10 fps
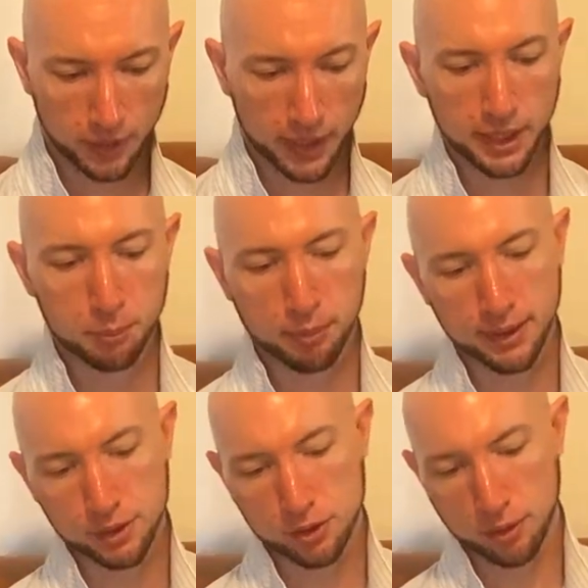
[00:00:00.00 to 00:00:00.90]
He'd
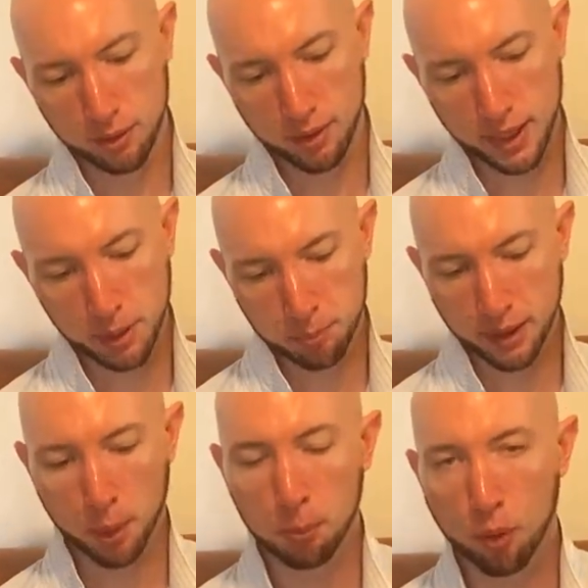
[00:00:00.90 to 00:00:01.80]

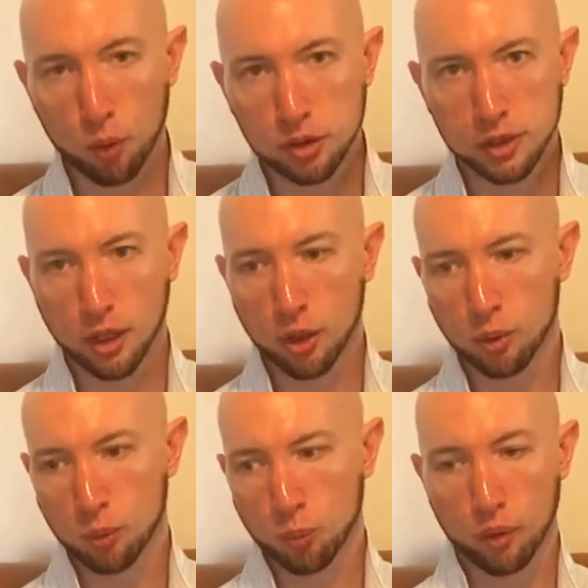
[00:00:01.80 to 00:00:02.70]
been at Porto
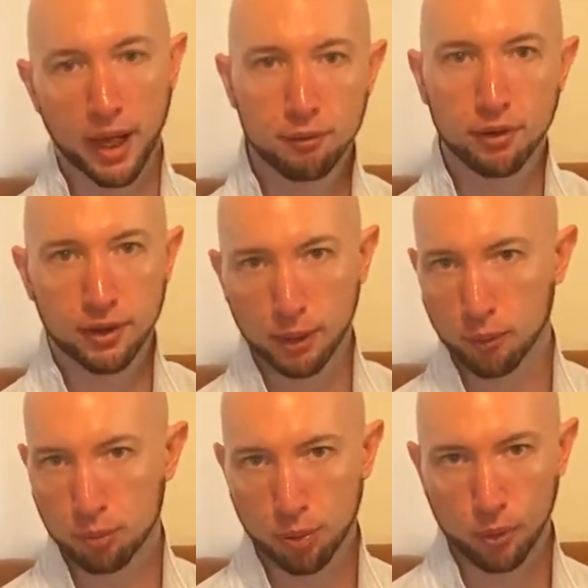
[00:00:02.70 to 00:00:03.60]
and won everything
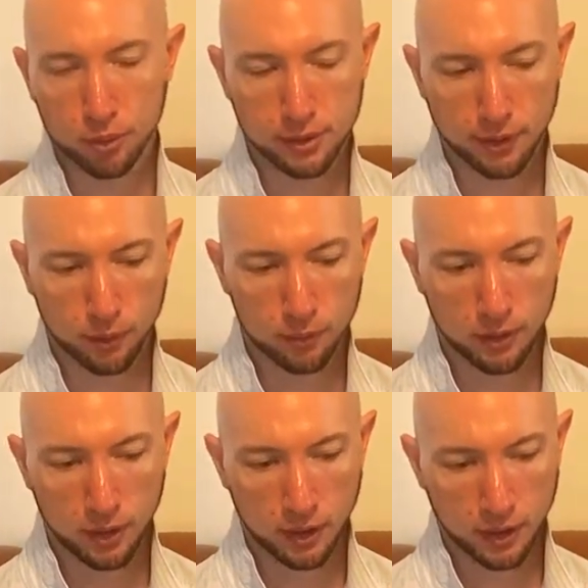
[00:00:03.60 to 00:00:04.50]
with Porto.
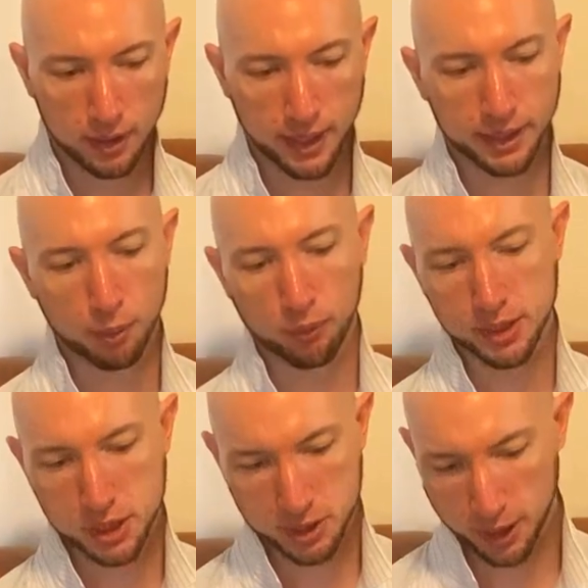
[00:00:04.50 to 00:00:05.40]
He then
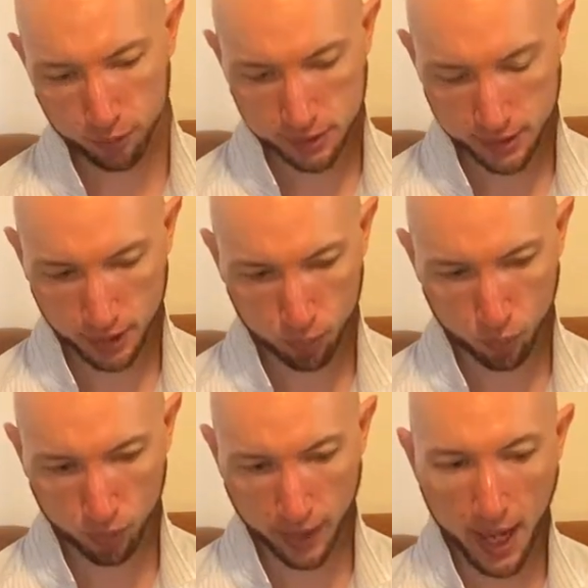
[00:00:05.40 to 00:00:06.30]
went to Chelsea and
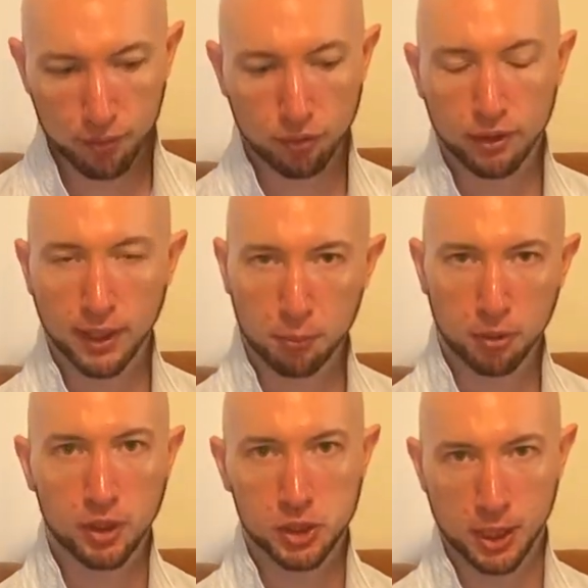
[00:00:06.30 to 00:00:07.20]
won everything
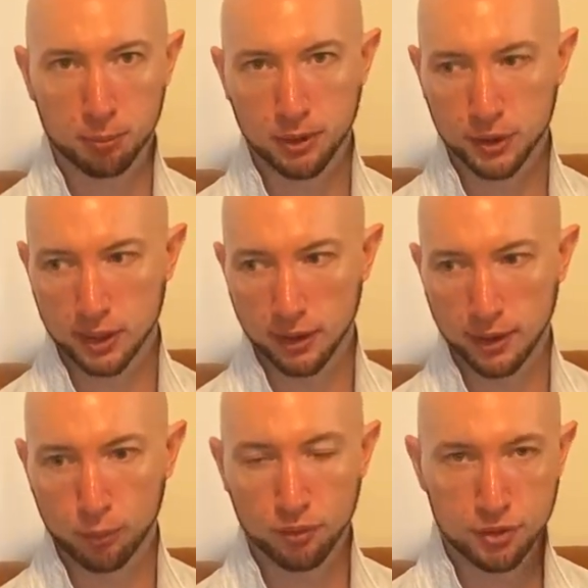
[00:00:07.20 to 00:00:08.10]
but the Champions
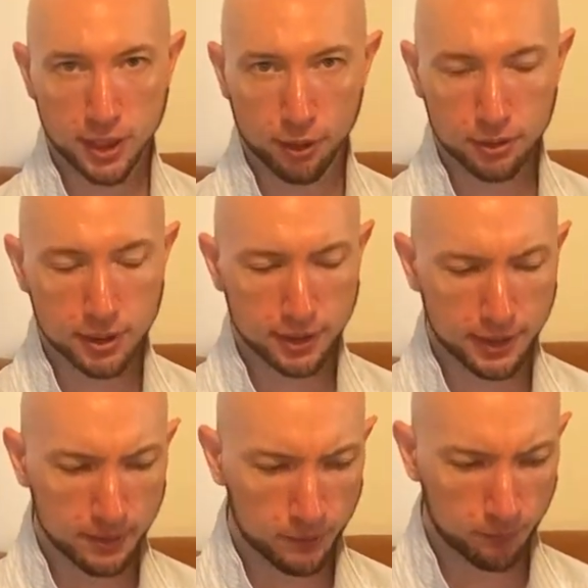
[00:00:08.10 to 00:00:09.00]
League with Chelsea.